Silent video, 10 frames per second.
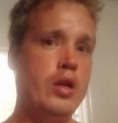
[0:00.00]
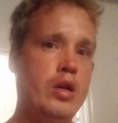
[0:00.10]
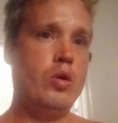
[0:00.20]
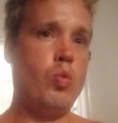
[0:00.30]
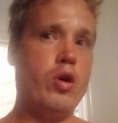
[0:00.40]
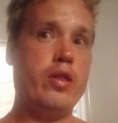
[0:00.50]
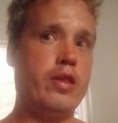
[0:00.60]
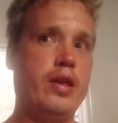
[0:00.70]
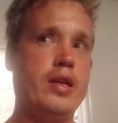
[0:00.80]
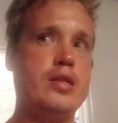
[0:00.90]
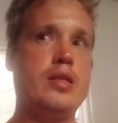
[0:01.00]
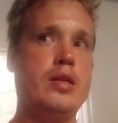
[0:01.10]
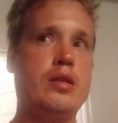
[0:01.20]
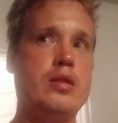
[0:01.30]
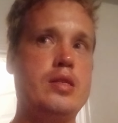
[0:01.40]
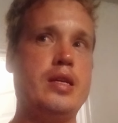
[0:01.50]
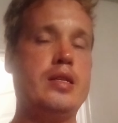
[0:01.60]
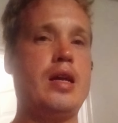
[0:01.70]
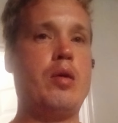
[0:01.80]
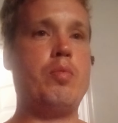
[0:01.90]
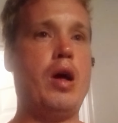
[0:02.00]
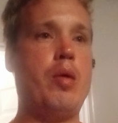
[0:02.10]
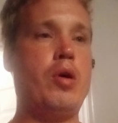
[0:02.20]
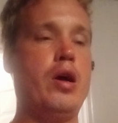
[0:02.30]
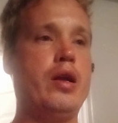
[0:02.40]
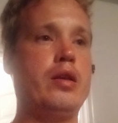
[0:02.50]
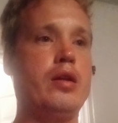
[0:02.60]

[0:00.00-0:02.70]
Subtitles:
One of the things that sticks out in my mind,